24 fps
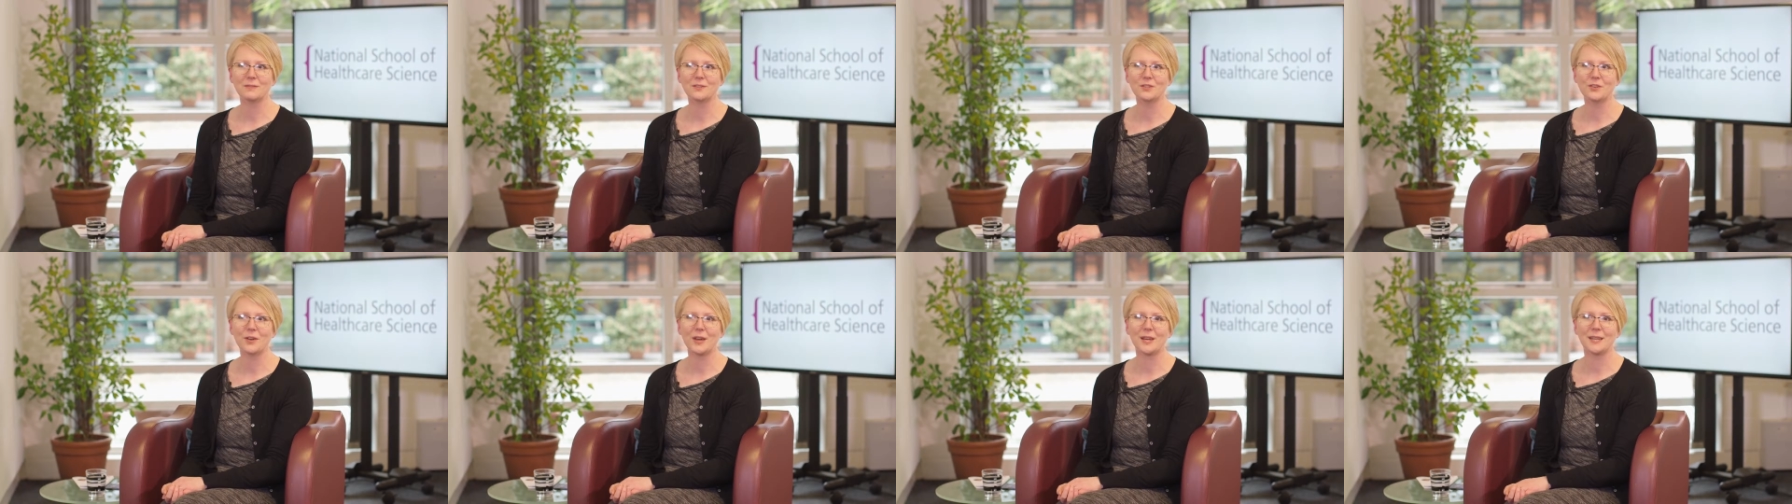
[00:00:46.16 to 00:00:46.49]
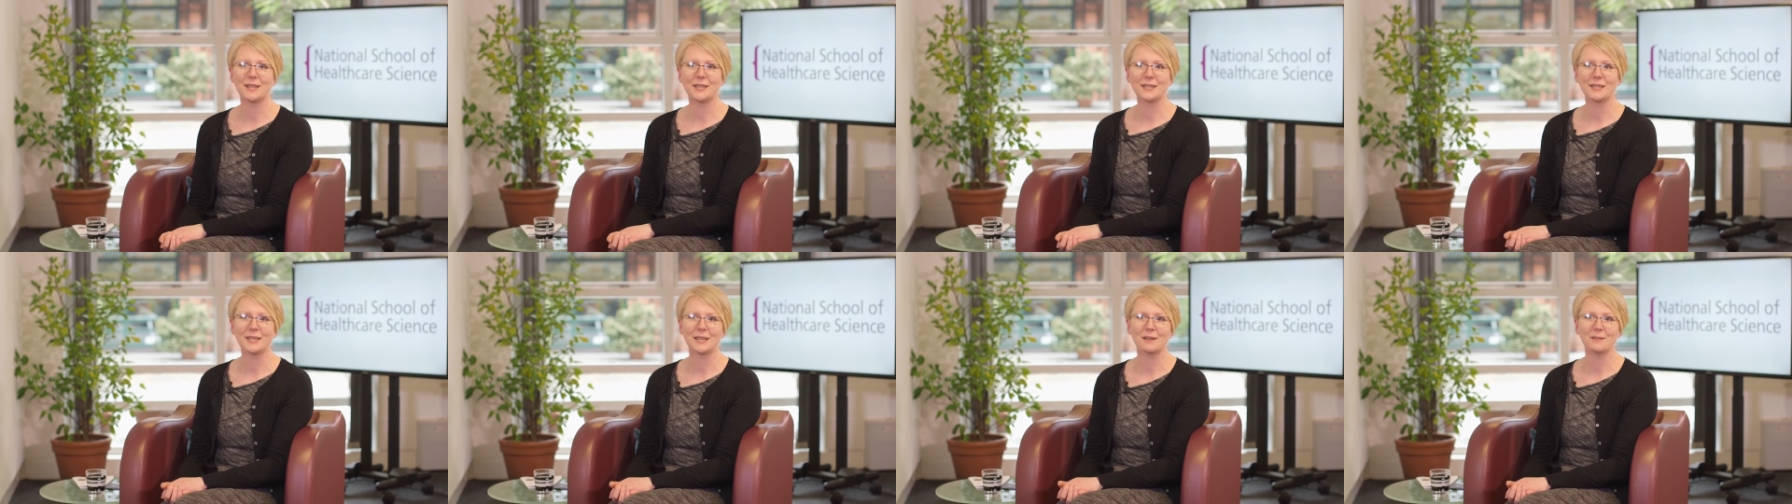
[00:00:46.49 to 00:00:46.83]
train
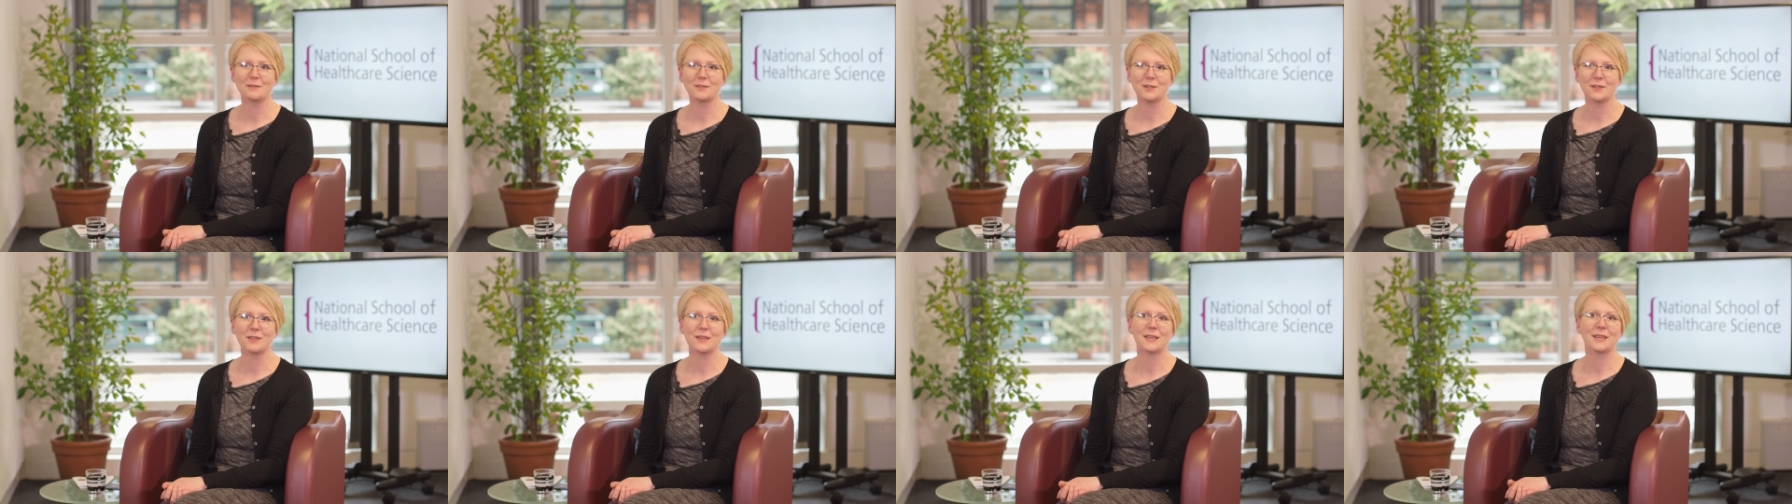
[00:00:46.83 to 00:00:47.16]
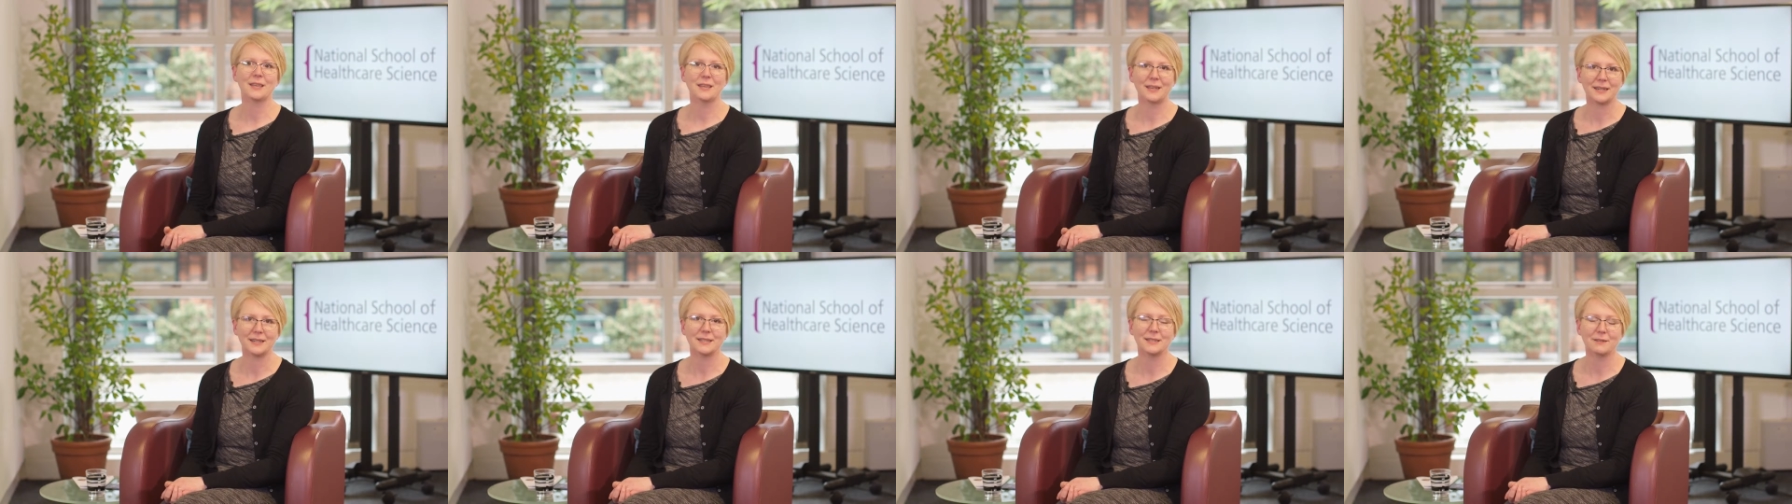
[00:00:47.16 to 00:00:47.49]
yourself to
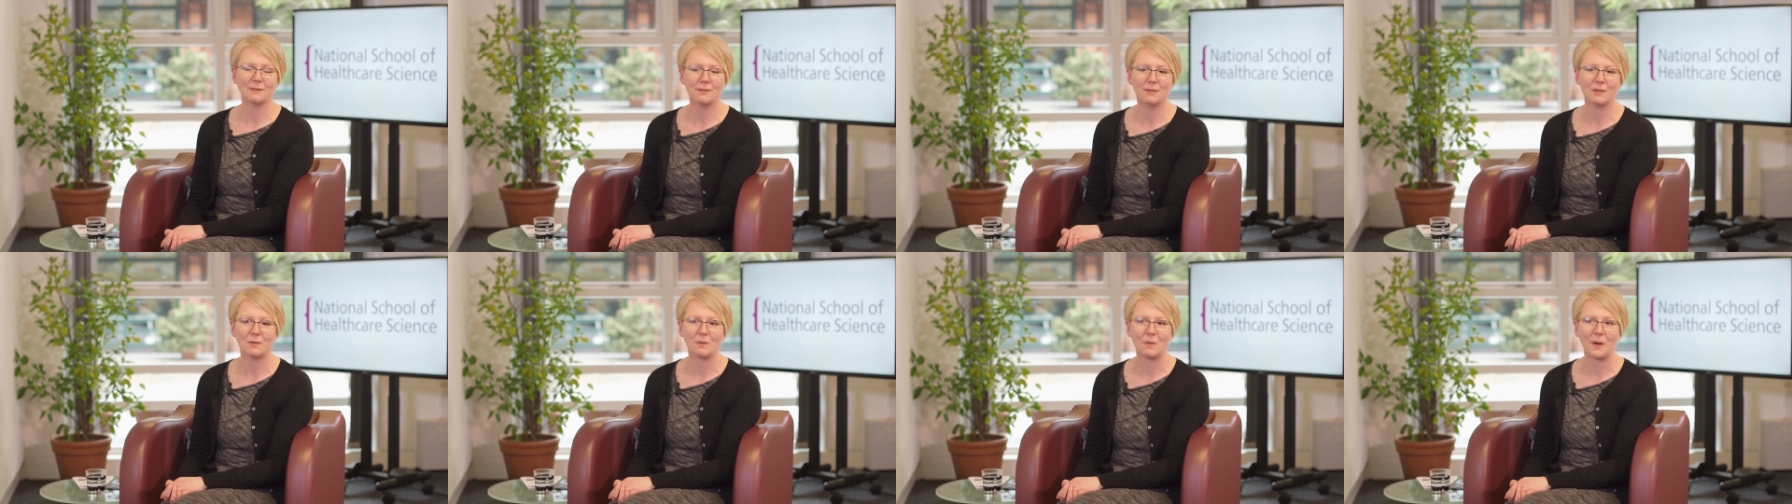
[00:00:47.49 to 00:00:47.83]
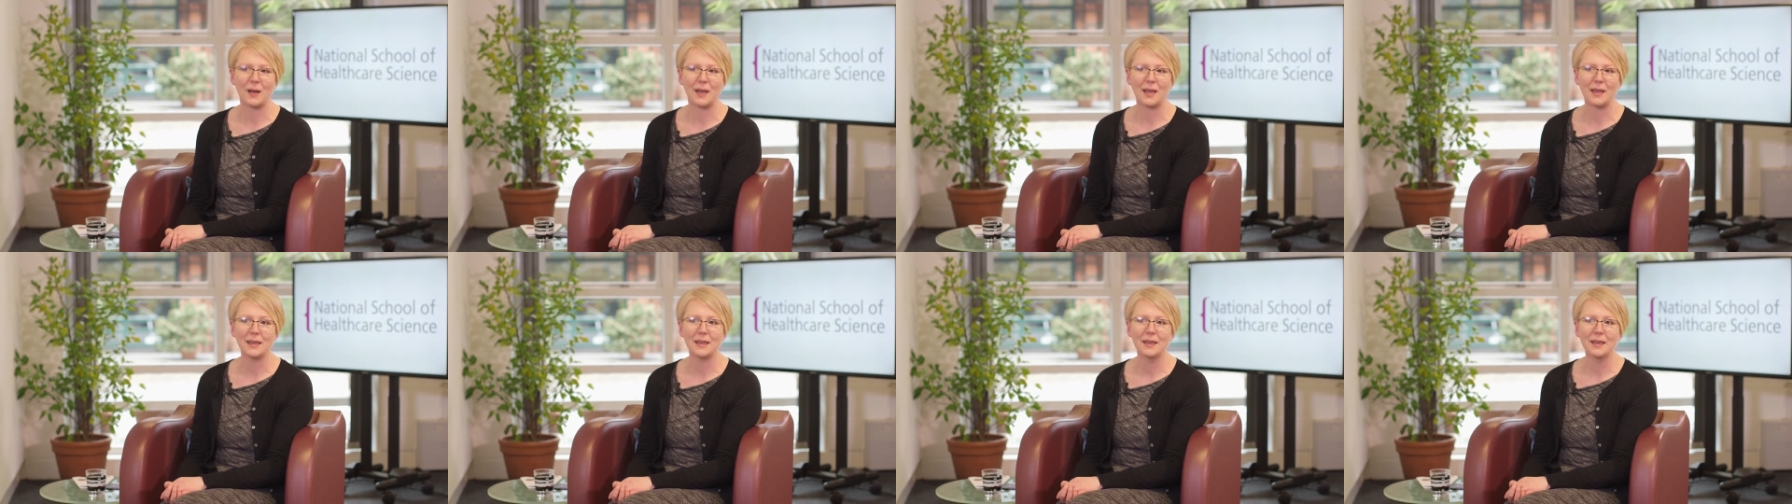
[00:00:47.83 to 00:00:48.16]
think in a different
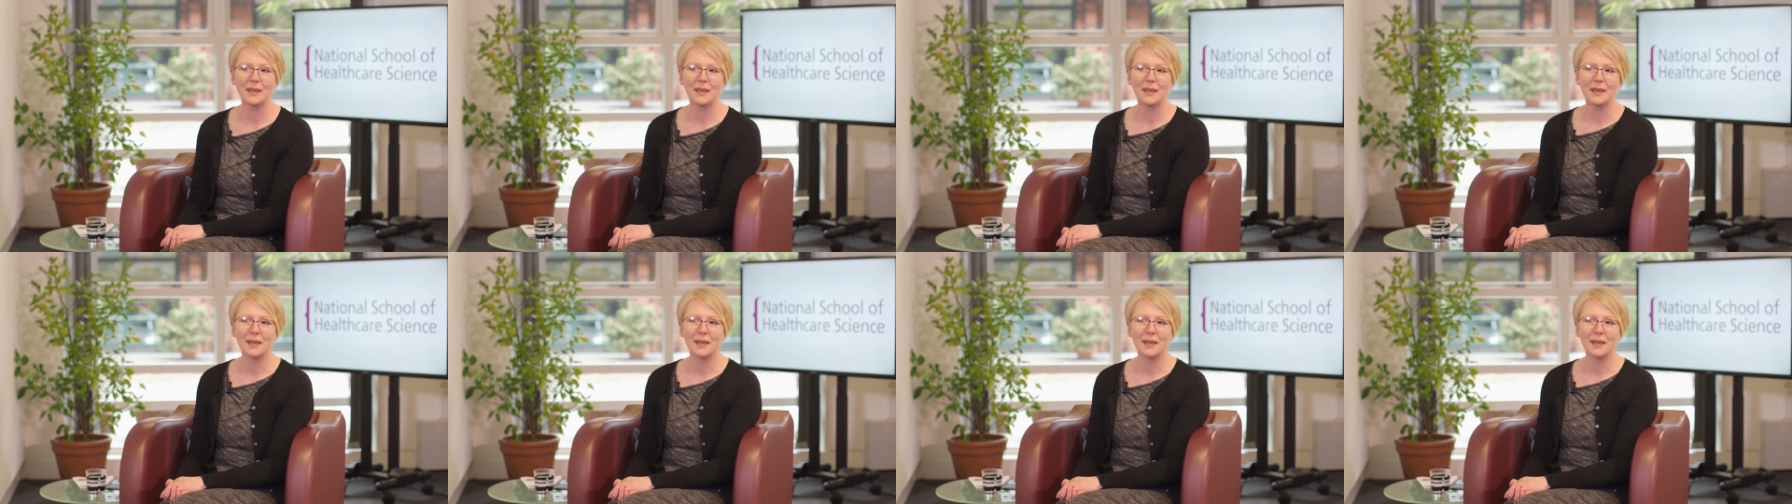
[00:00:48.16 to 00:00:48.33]
way.